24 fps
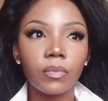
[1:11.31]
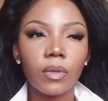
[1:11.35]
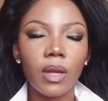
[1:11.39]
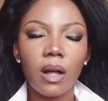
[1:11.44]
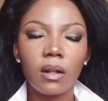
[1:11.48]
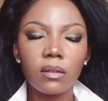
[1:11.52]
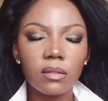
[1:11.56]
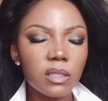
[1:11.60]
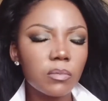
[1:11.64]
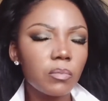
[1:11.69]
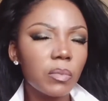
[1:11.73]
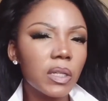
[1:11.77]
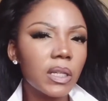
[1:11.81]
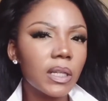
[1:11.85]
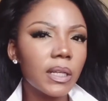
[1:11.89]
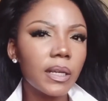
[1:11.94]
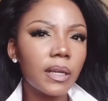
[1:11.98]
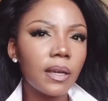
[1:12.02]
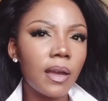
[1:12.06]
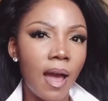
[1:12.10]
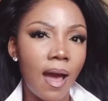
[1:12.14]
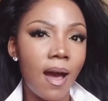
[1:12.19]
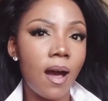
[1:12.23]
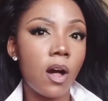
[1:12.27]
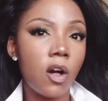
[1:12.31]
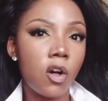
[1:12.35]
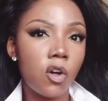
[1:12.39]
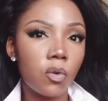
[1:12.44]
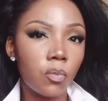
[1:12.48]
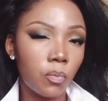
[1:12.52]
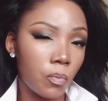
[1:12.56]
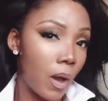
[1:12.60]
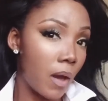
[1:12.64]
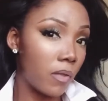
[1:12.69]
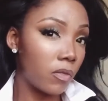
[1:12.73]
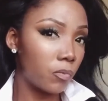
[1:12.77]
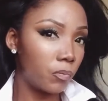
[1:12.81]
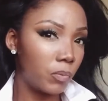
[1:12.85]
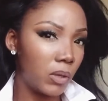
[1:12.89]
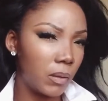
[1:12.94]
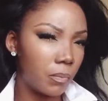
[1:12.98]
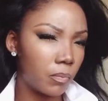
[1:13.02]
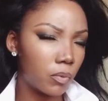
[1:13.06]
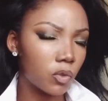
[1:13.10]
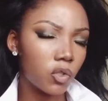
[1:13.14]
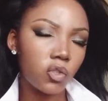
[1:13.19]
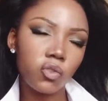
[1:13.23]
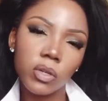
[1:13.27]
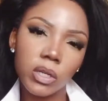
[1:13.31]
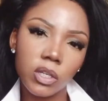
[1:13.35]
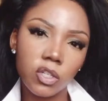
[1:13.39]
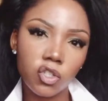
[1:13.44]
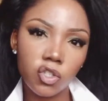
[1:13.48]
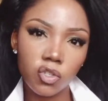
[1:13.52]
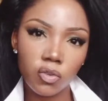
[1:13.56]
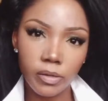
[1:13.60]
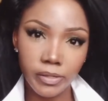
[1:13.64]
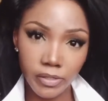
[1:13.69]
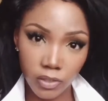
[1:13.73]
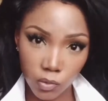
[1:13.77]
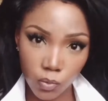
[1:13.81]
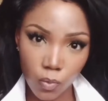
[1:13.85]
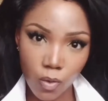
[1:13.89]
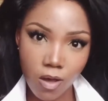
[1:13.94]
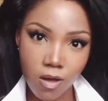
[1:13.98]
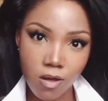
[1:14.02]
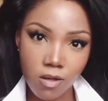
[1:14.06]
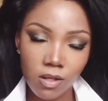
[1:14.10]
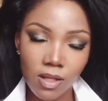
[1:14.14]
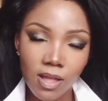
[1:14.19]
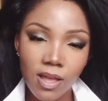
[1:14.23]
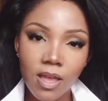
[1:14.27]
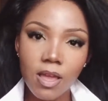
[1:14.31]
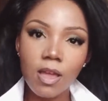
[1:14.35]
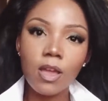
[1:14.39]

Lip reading: ultimately how other people treat you as well.